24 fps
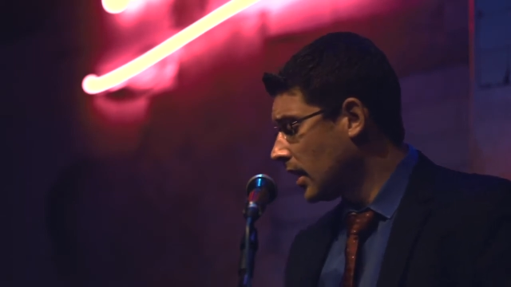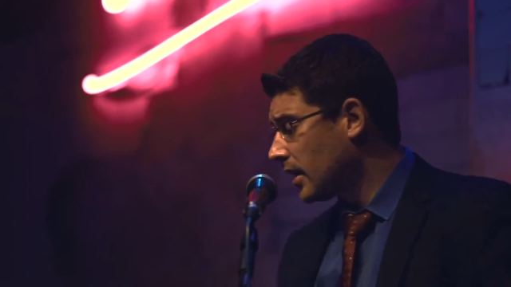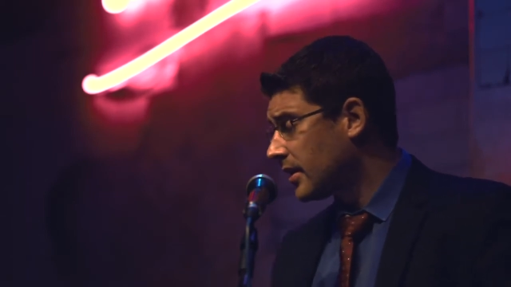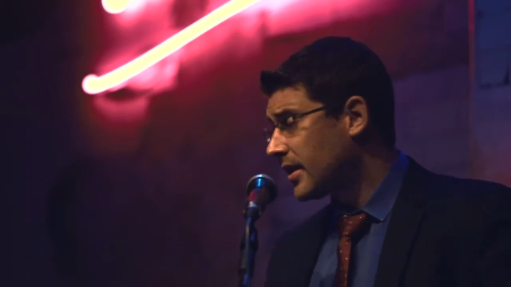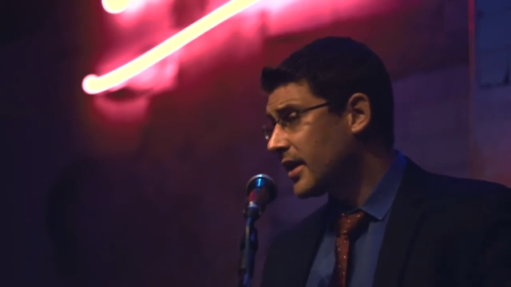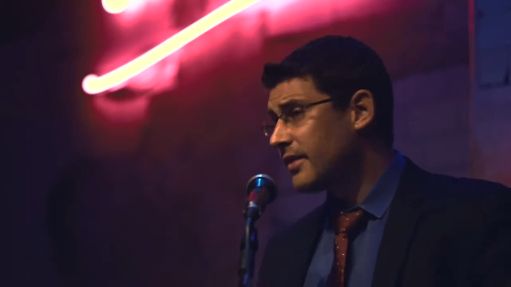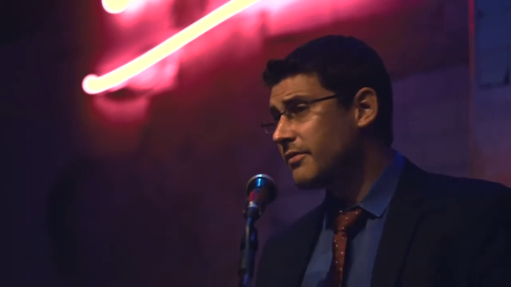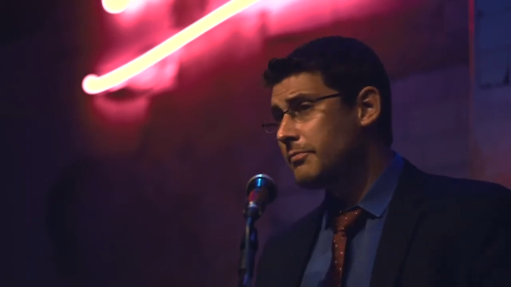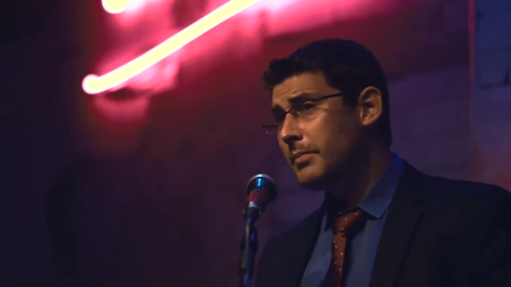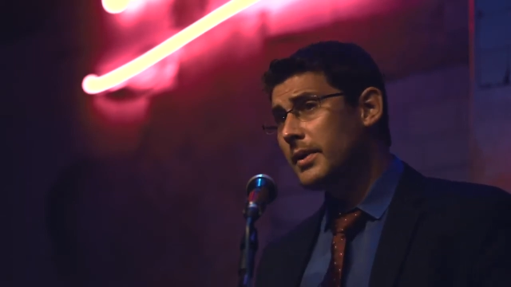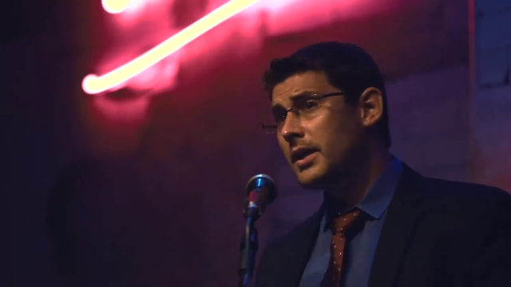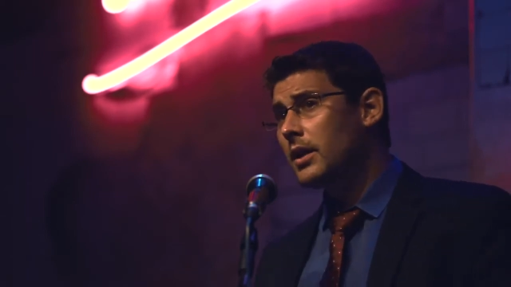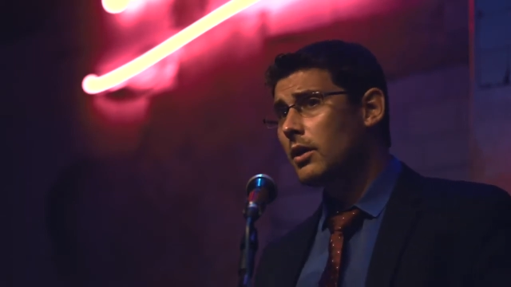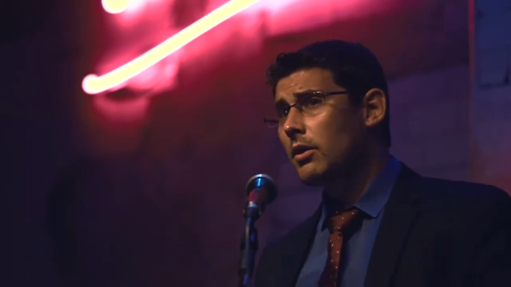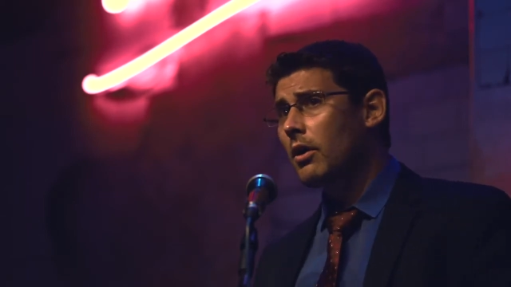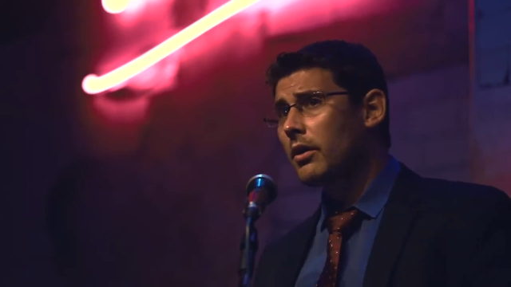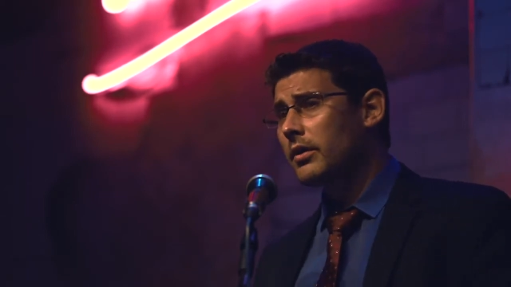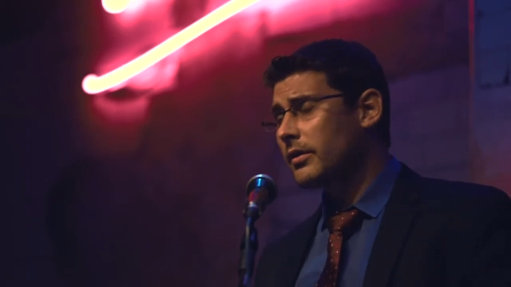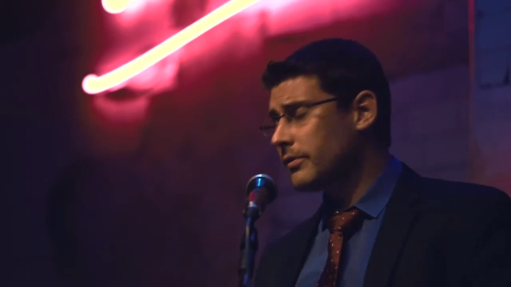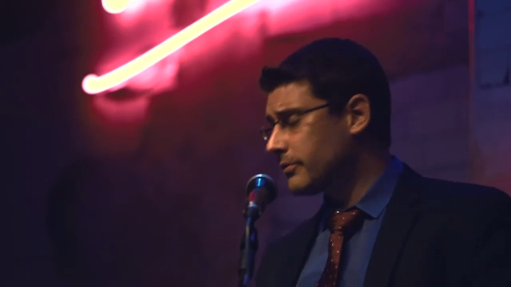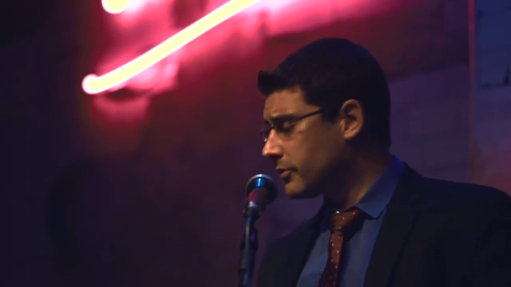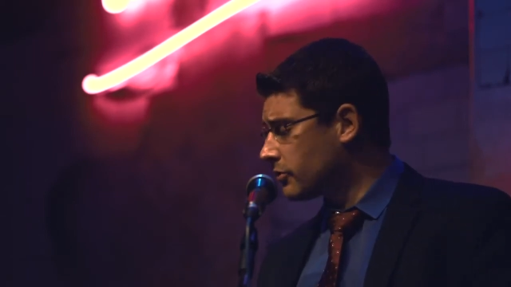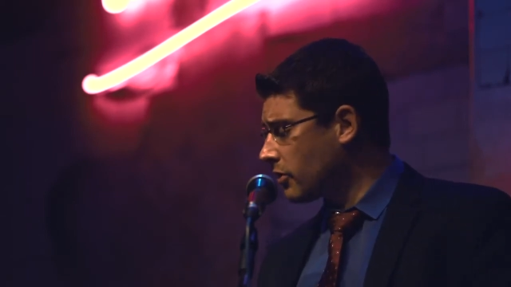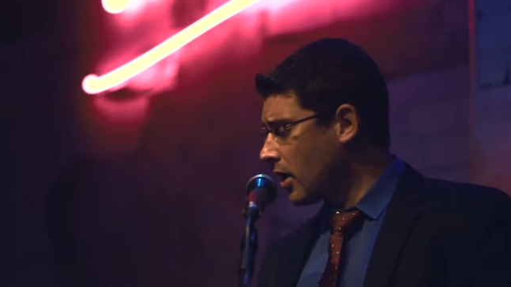There have been a
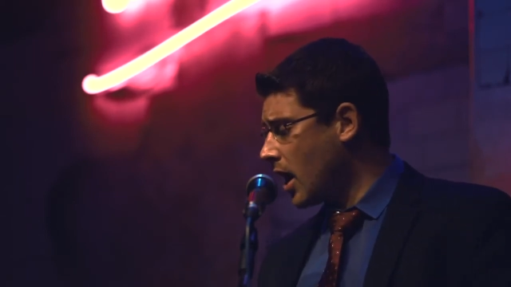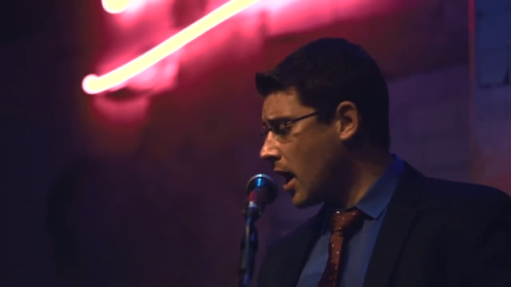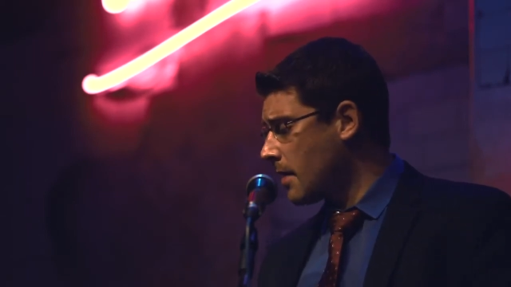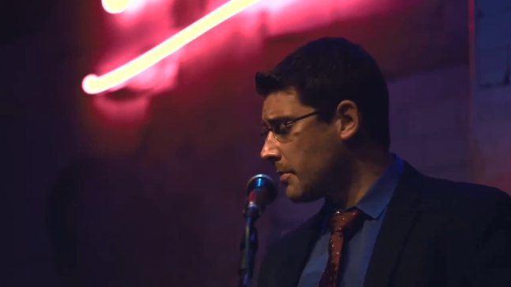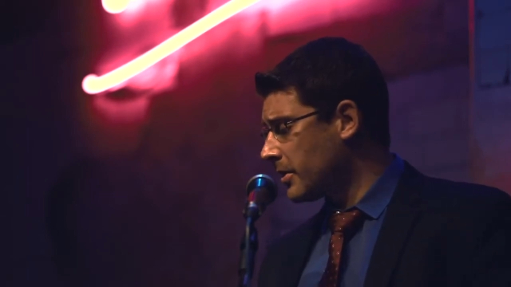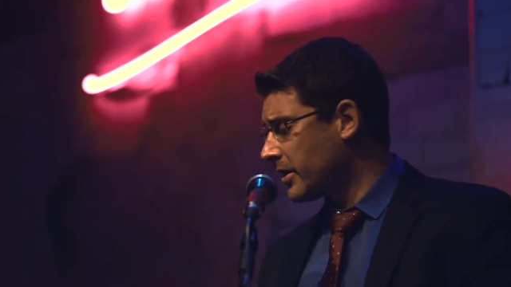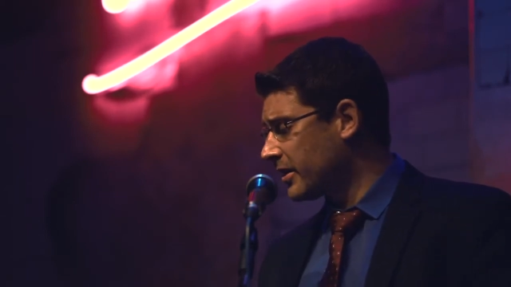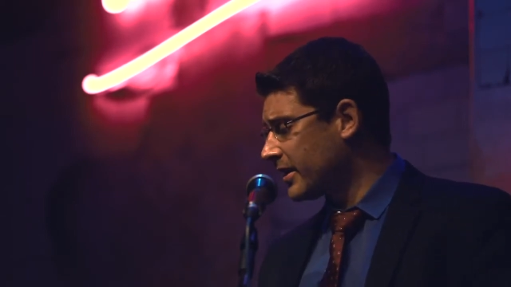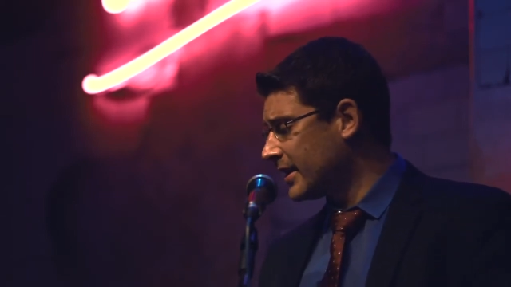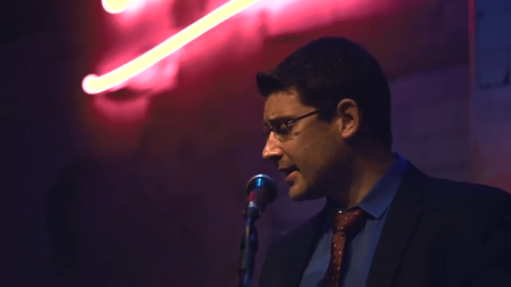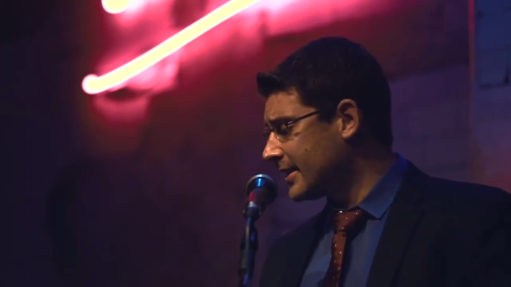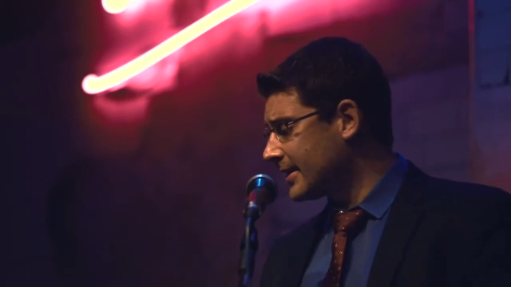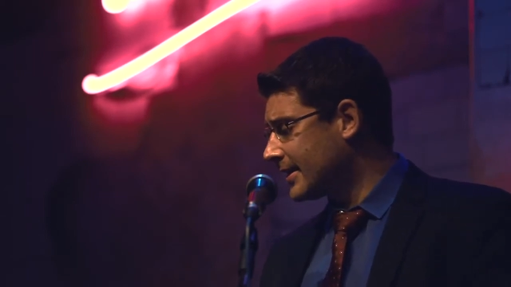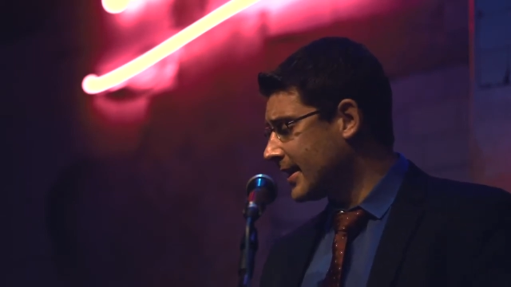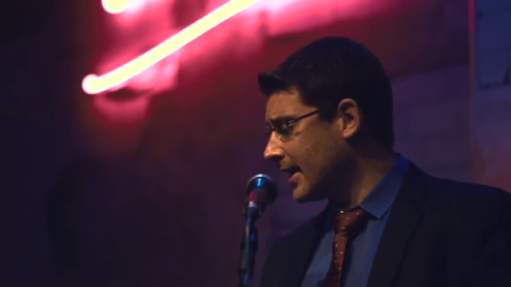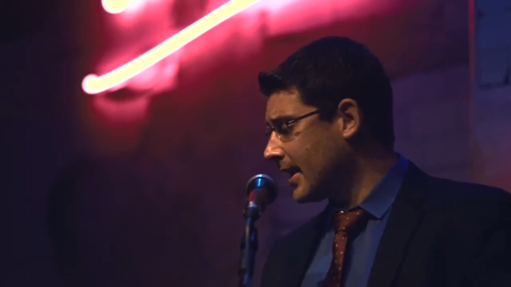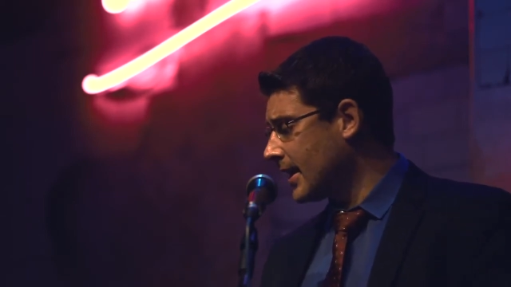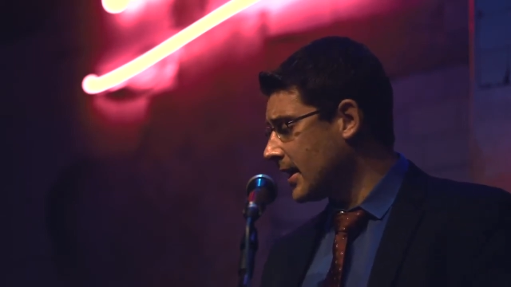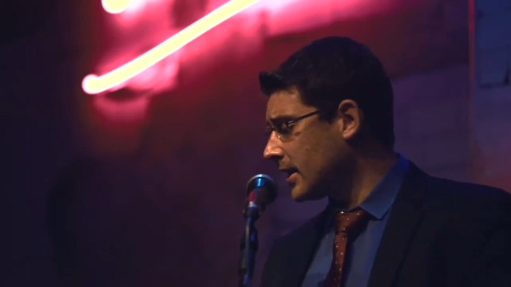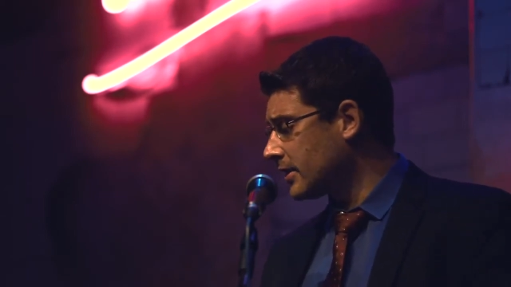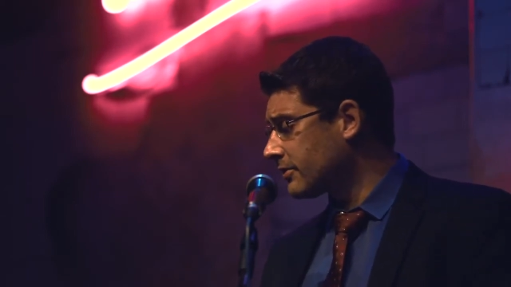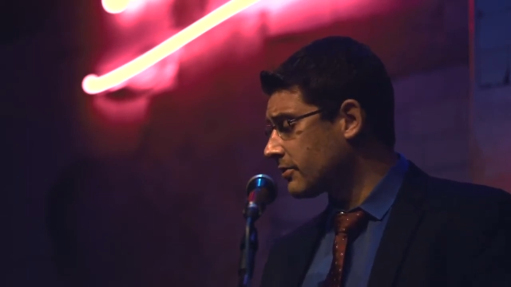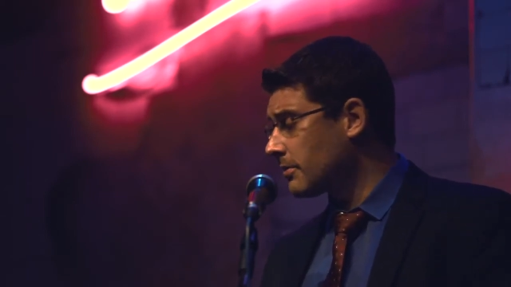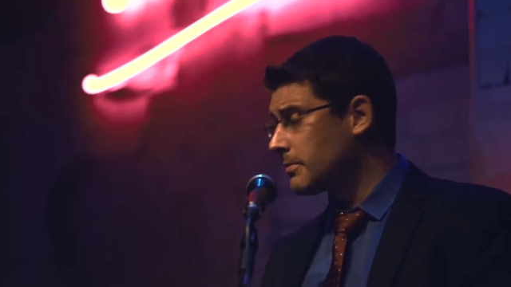lot of drama and
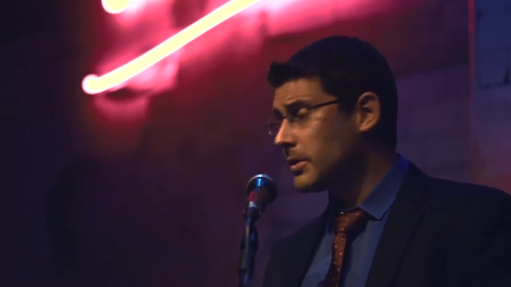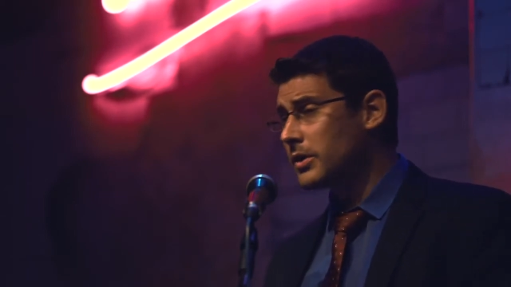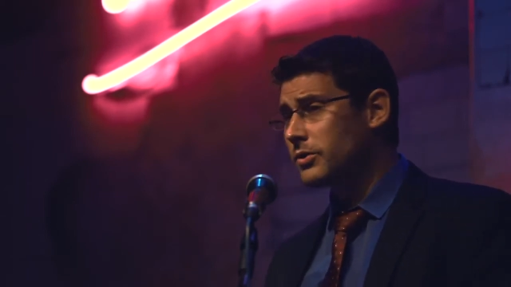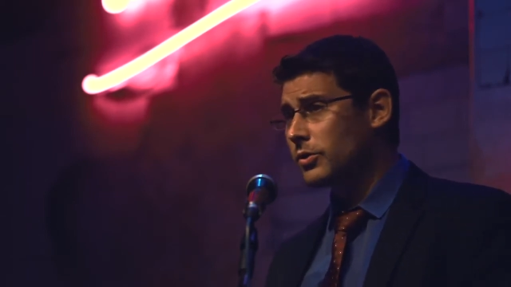tears from